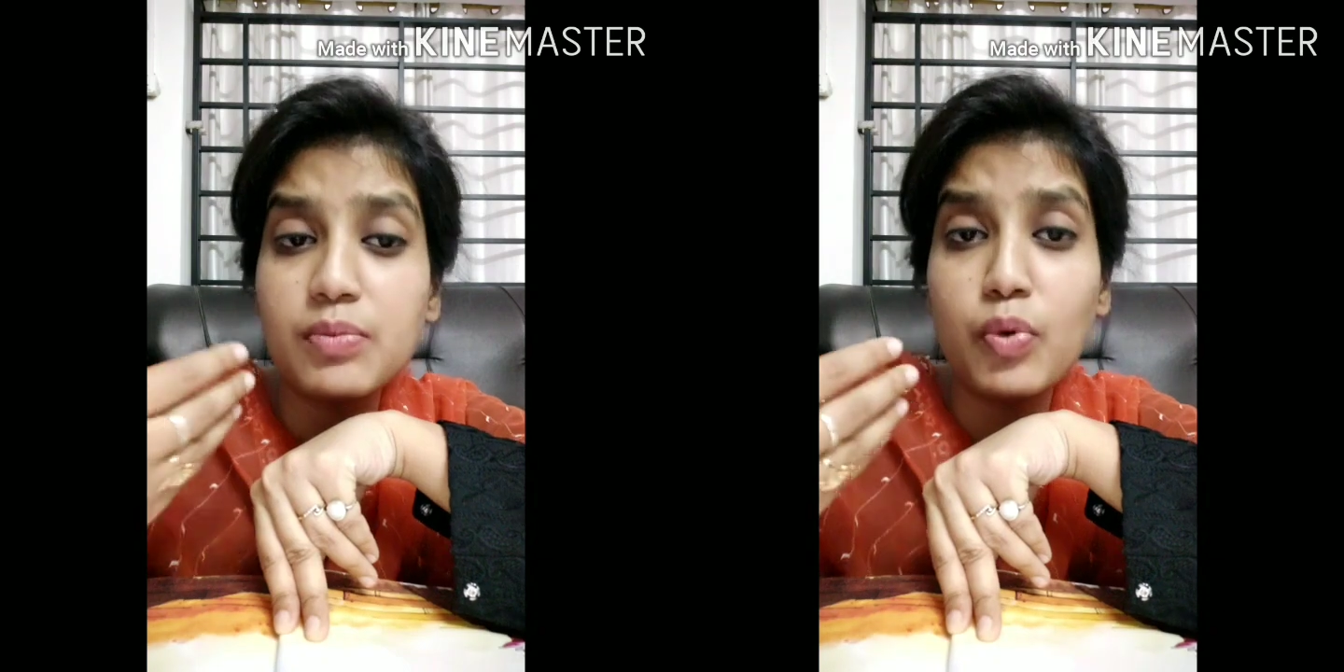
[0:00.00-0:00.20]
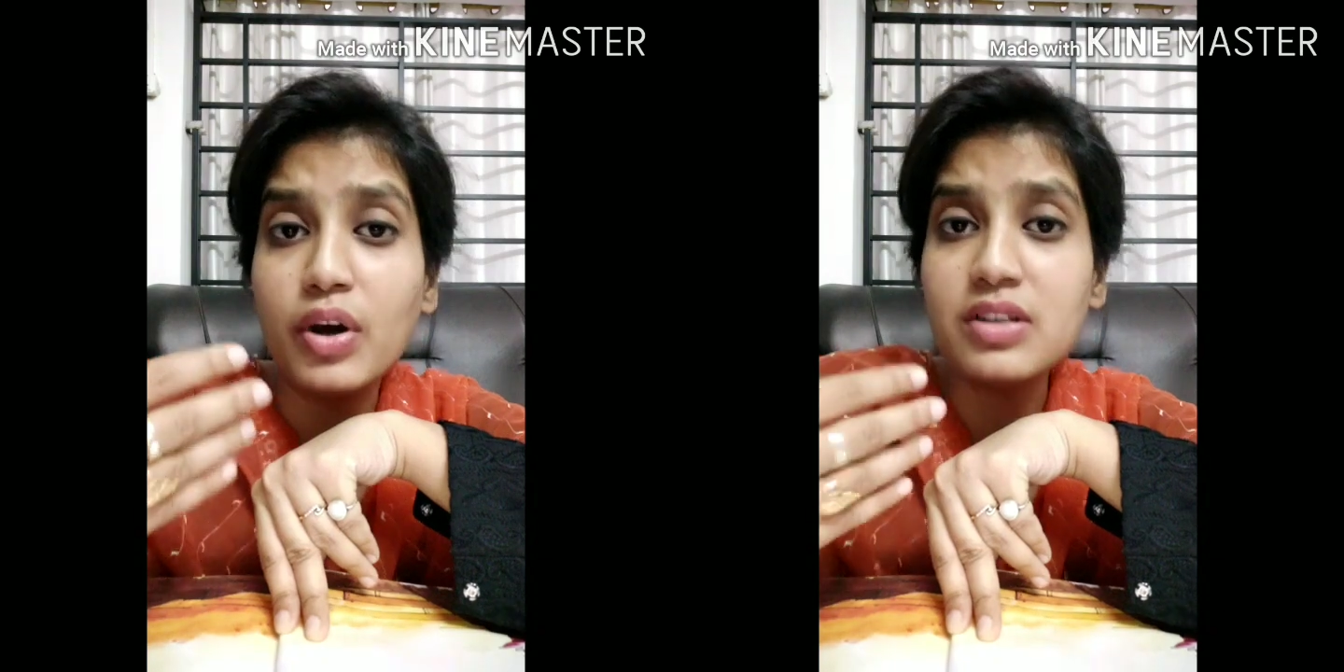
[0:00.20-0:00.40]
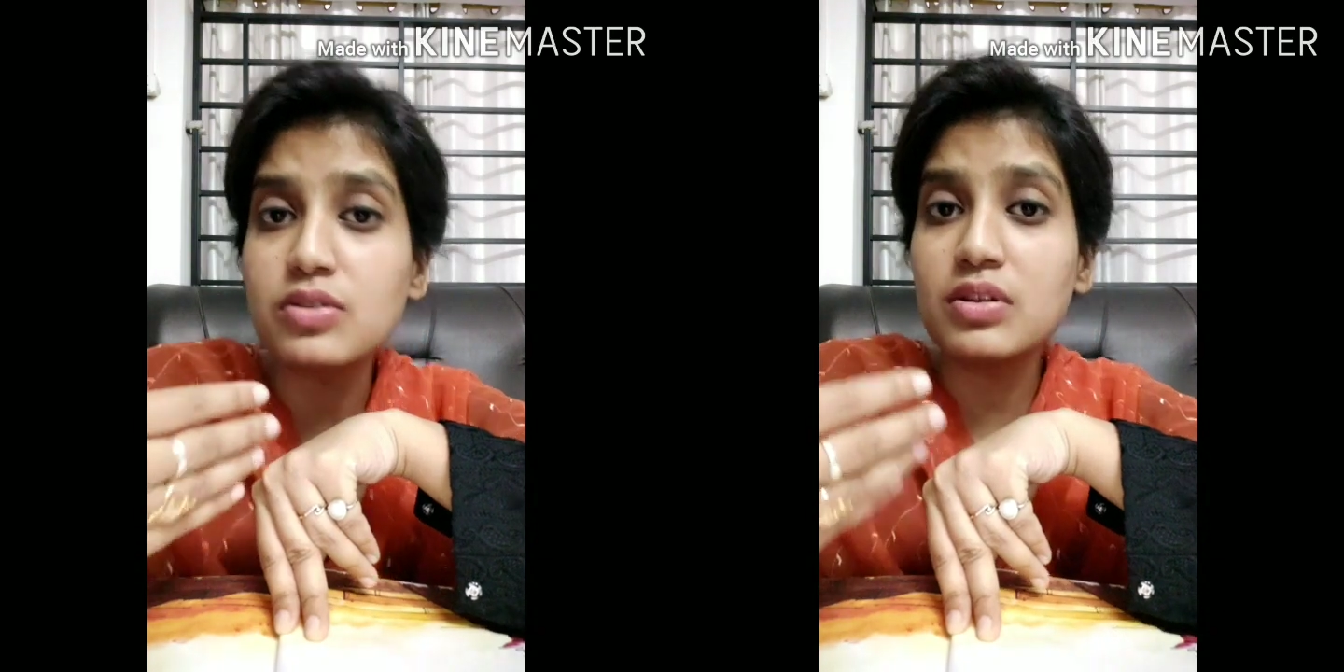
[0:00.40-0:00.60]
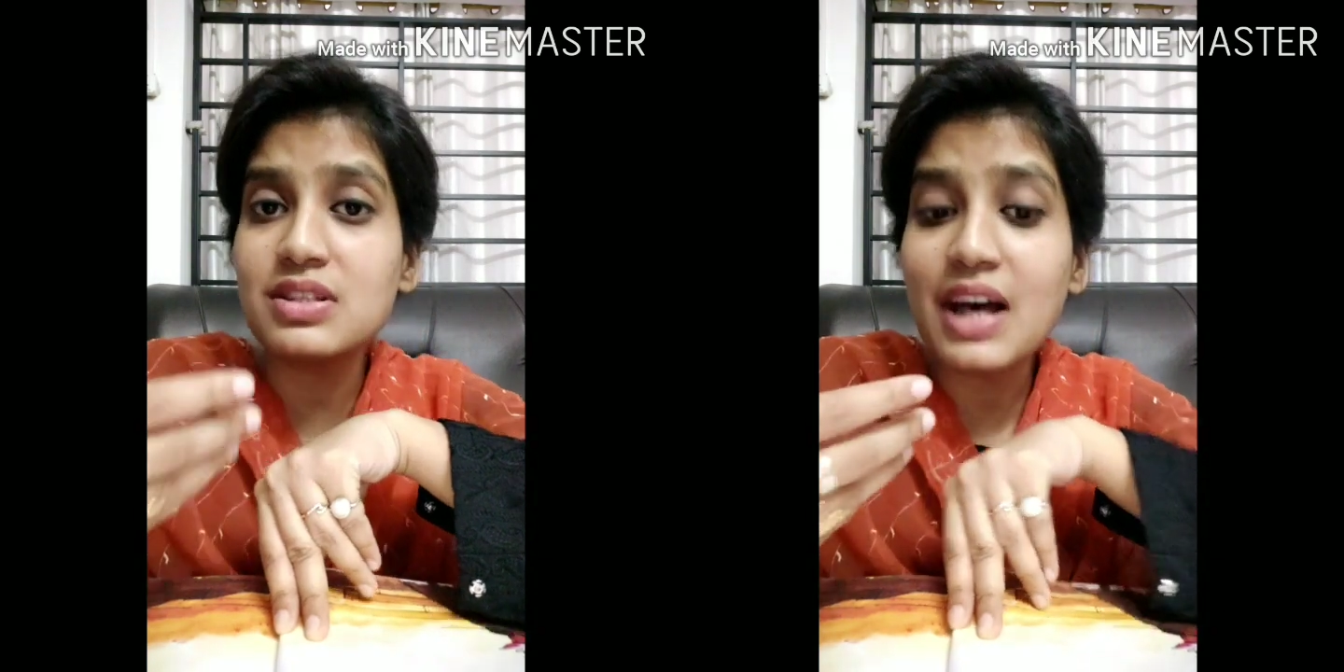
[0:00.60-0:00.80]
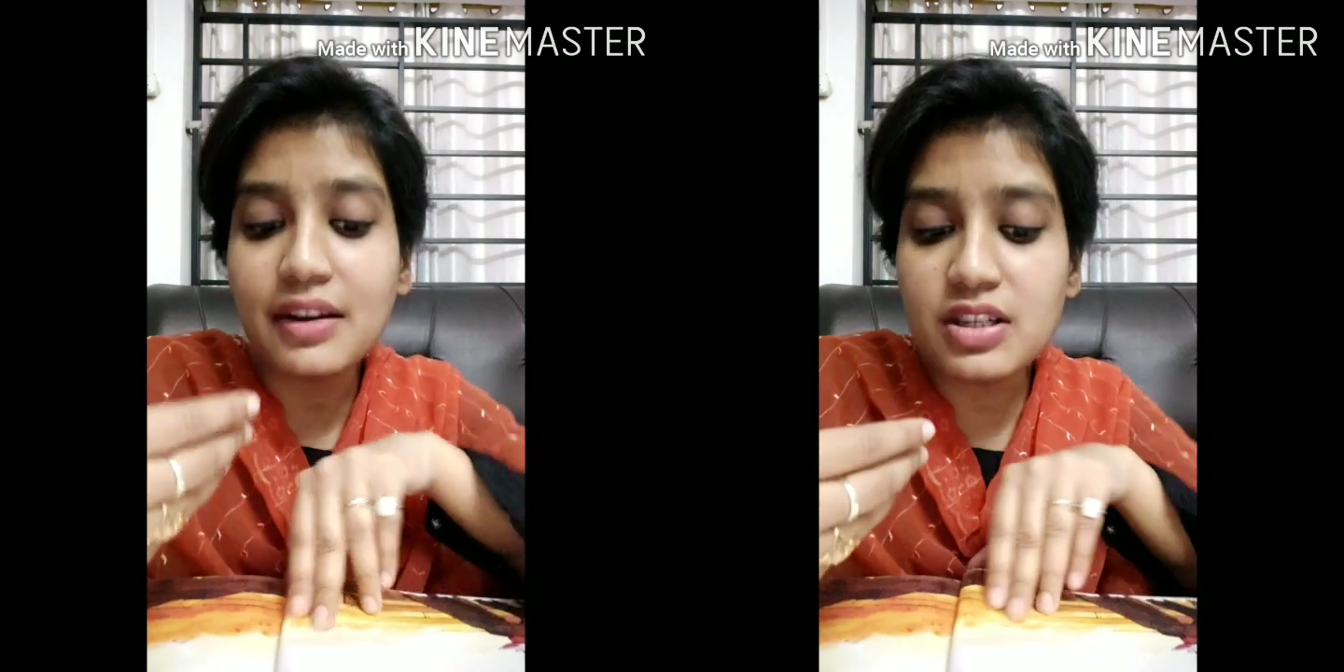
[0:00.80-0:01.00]
The boy is
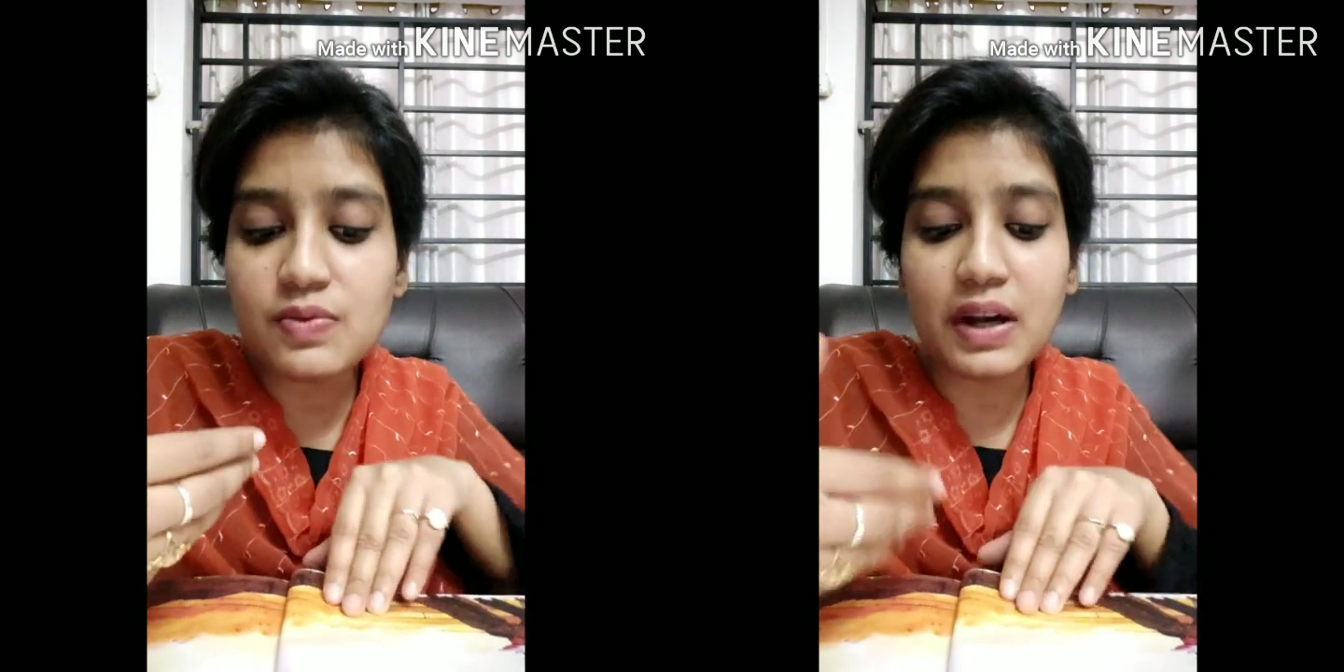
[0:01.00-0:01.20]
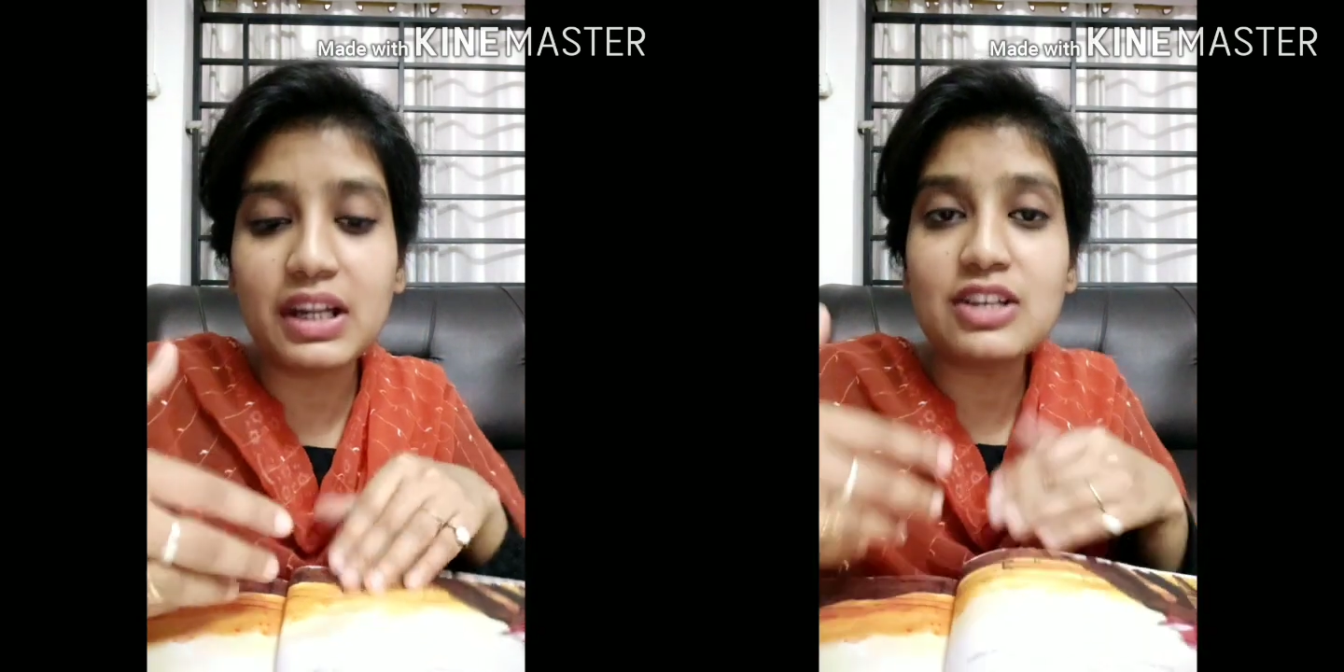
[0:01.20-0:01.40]
not satisfied.